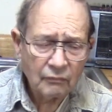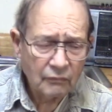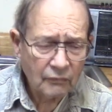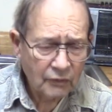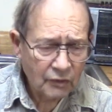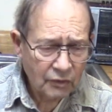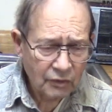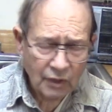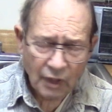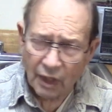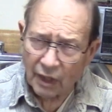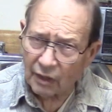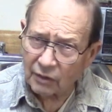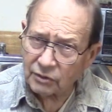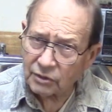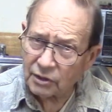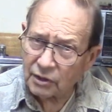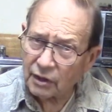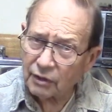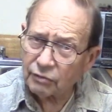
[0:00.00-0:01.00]
Sounds
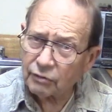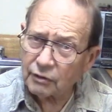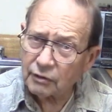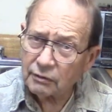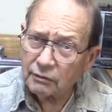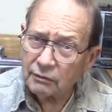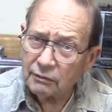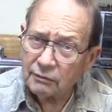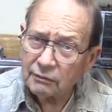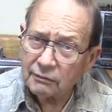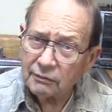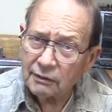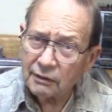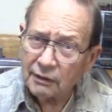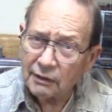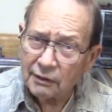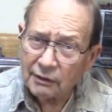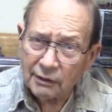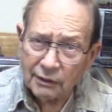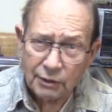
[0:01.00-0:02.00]
different.
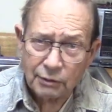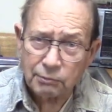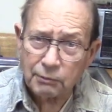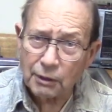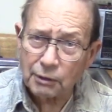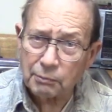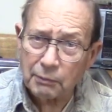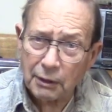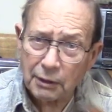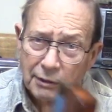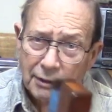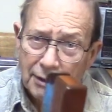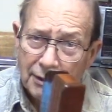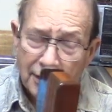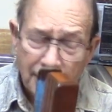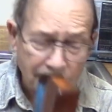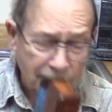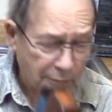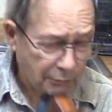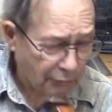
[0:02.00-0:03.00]
This must be a turkey
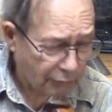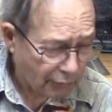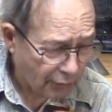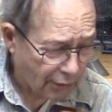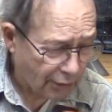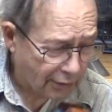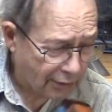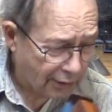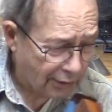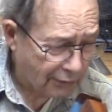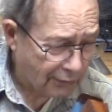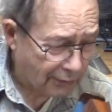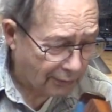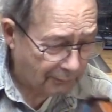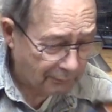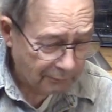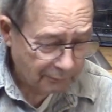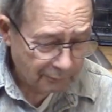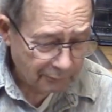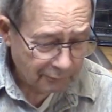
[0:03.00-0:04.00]
from a foreign country.
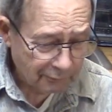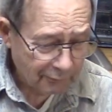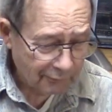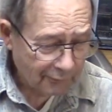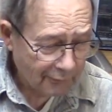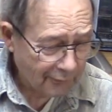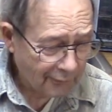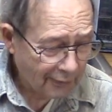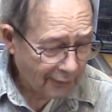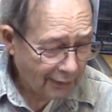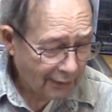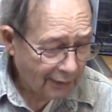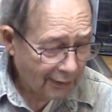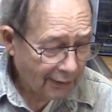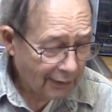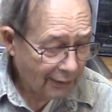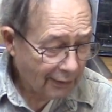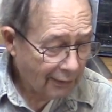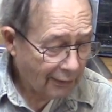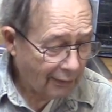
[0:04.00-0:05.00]

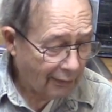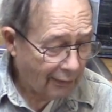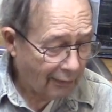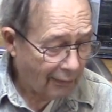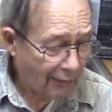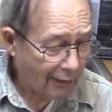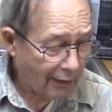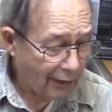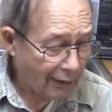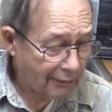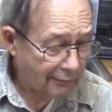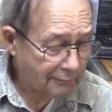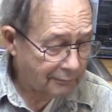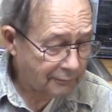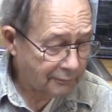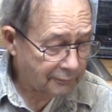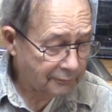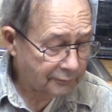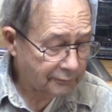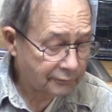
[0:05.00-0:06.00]
All right.
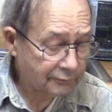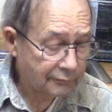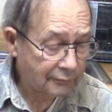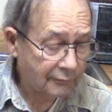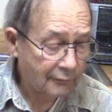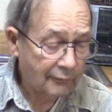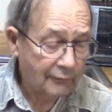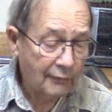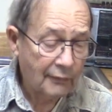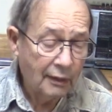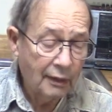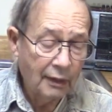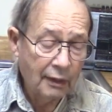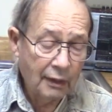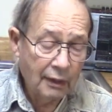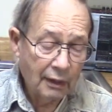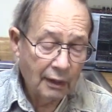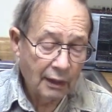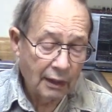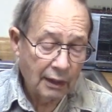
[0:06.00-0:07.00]

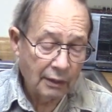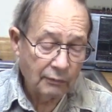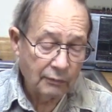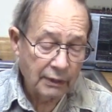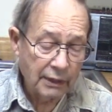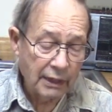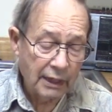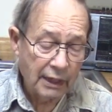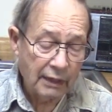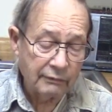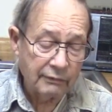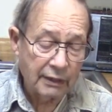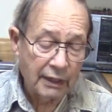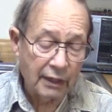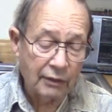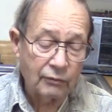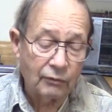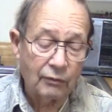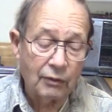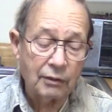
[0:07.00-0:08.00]
And we have
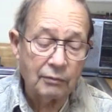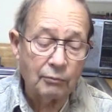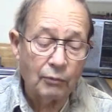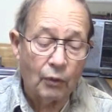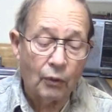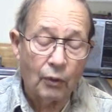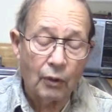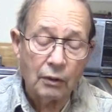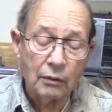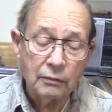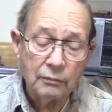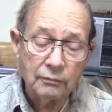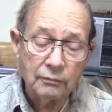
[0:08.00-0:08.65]
yet one more.